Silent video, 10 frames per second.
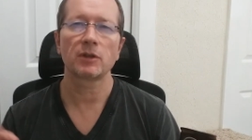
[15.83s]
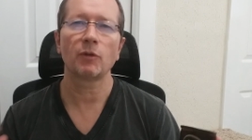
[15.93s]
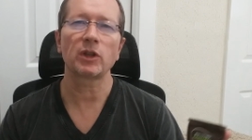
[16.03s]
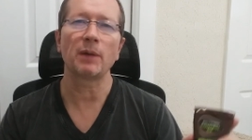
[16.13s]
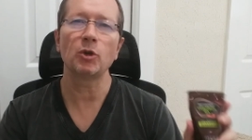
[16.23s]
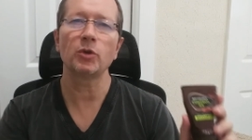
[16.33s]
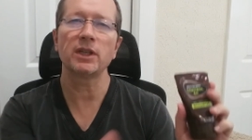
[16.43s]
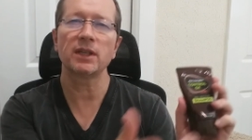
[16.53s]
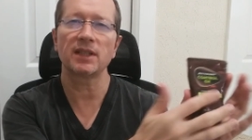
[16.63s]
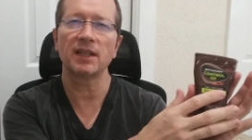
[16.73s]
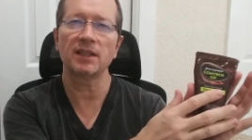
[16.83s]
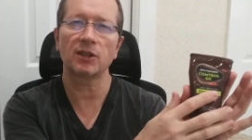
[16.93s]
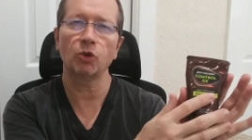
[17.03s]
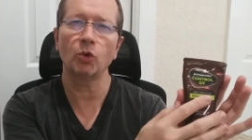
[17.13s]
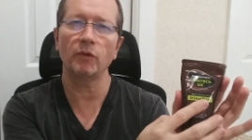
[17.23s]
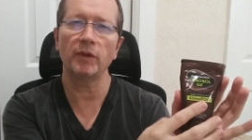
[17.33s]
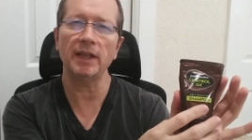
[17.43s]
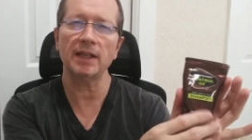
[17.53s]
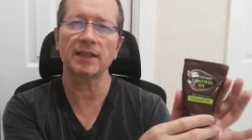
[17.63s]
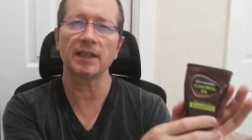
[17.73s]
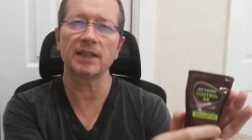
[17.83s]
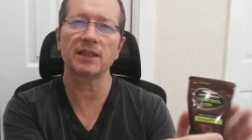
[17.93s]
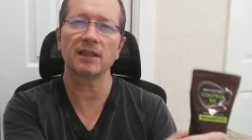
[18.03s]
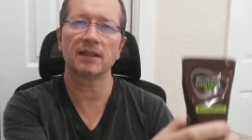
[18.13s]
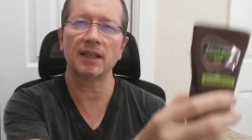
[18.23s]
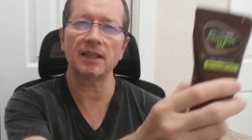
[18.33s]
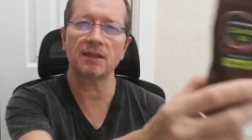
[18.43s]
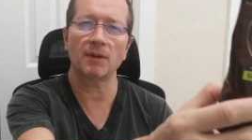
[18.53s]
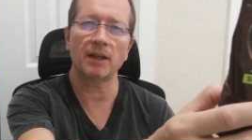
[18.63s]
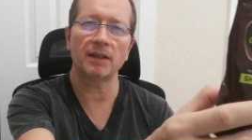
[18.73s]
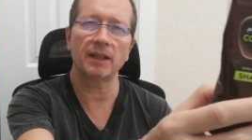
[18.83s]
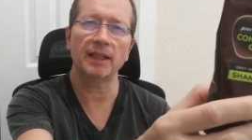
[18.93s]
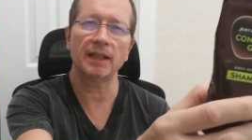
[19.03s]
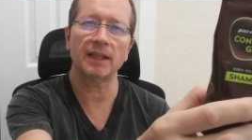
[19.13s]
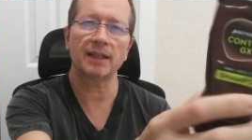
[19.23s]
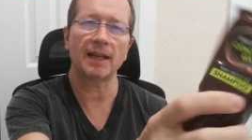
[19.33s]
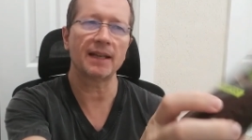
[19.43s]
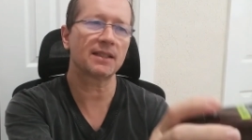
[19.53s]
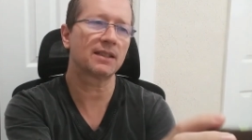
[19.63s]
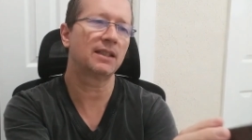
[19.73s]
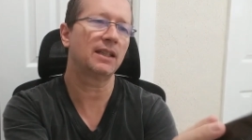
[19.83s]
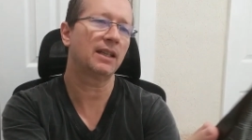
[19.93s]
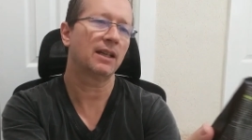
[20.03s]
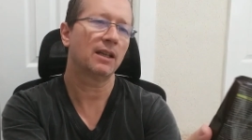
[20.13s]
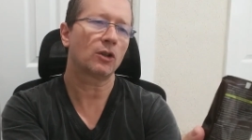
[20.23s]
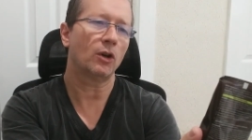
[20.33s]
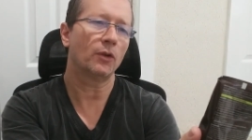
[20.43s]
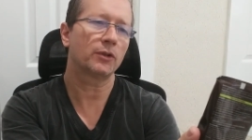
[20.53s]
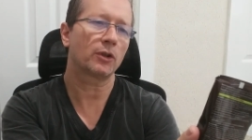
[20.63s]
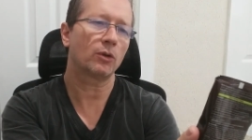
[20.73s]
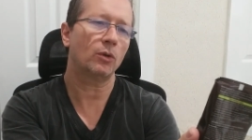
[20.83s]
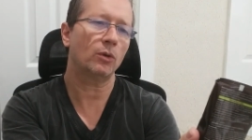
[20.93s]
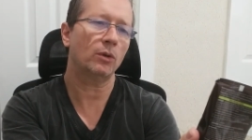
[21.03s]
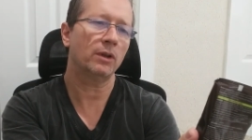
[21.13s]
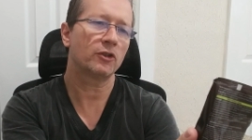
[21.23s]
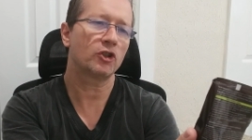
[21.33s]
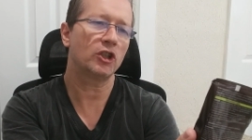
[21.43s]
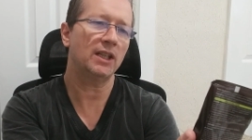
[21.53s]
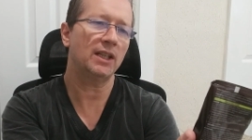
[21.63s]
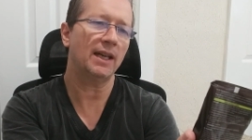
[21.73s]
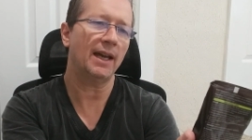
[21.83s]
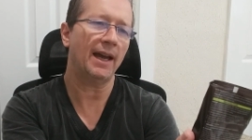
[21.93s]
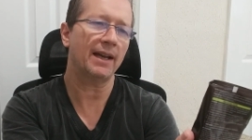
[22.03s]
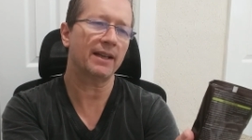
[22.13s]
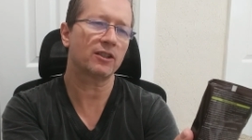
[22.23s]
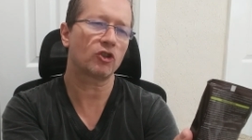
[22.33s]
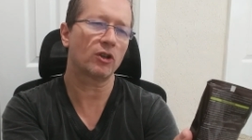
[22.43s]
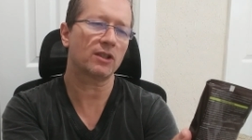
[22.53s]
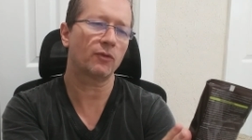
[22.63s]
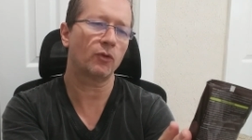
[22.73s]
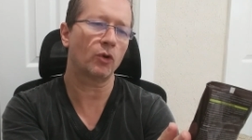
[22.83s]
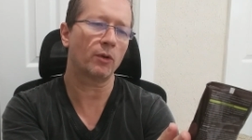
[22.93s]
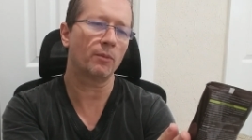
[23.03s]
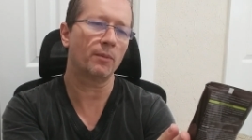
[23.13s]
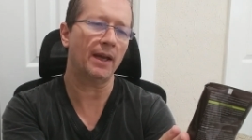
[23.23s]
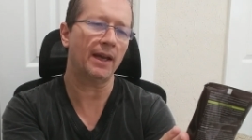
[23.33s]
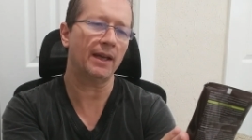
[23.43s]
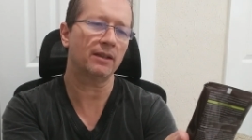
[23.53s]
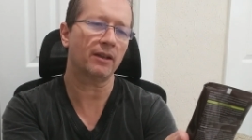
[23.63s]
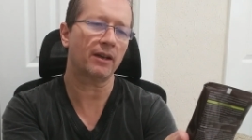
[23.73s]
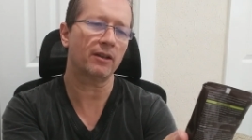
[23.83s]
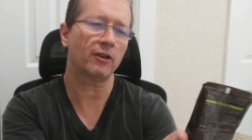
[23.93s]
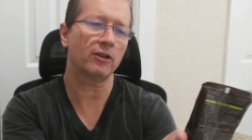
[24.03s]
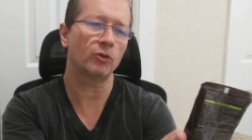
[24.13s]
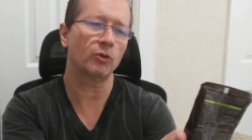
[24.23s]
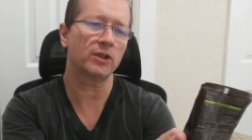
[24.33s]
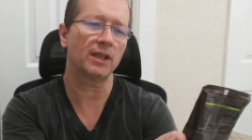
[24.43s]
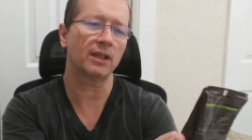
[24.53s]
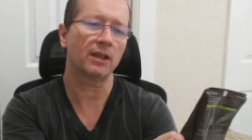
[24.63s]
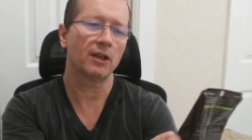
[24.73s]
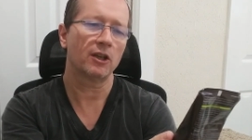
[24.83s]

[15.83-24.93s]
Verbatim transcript: So what I'm using since two weeks is this one here. That's the Control G X Just For Men Gray Reducing